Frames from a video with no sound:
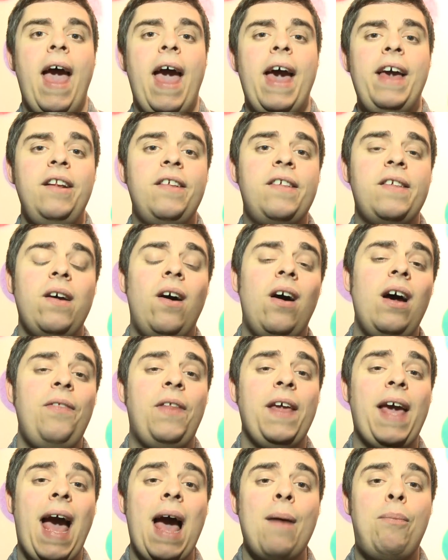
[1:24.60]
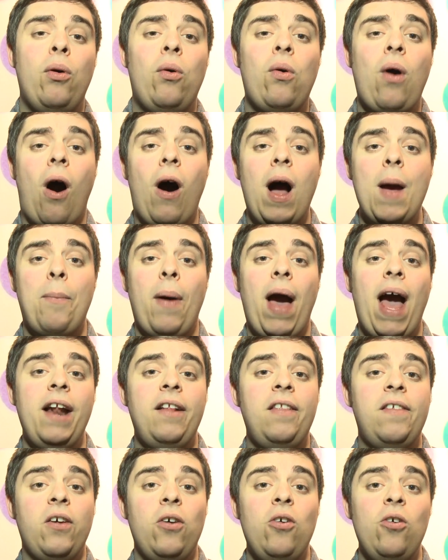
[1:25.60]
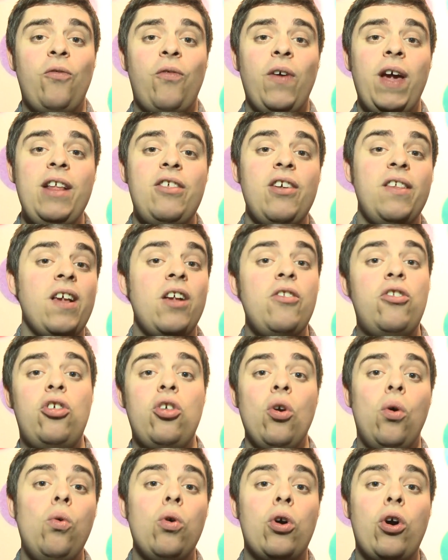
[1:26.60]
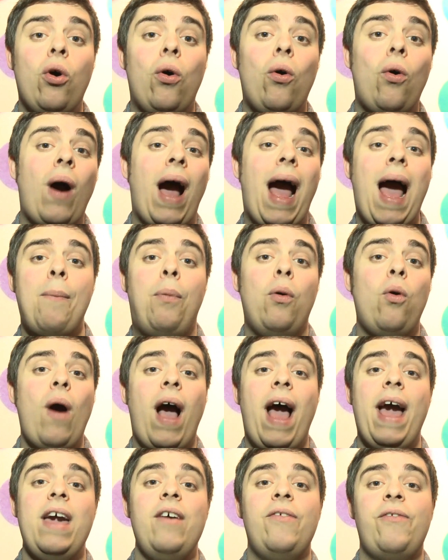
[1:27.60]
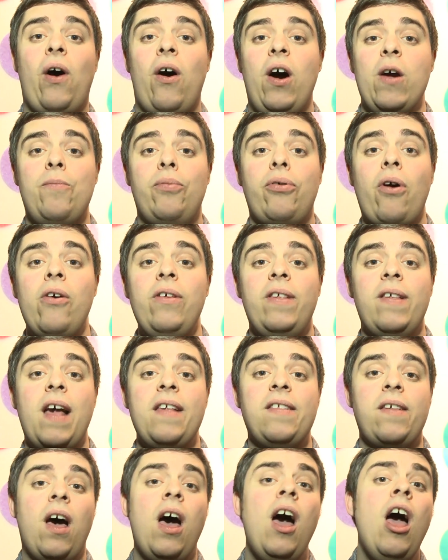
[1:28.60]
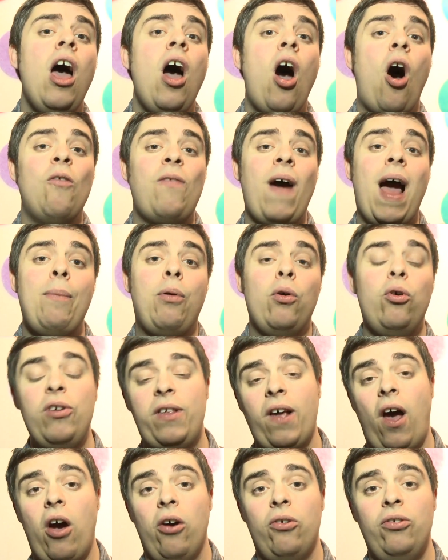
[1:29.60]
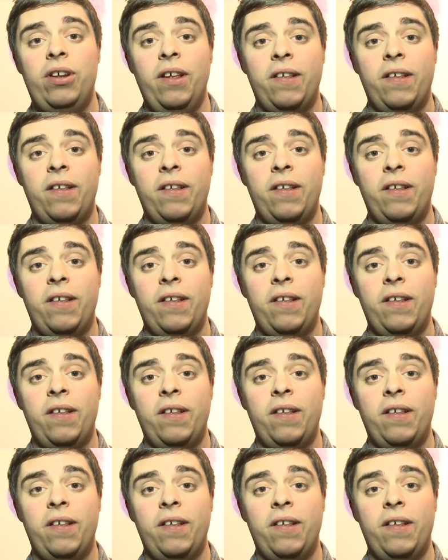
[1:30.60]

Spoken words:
Inside, the Apple iPad 2 features a dual-core Apple A5 processor of Apple's own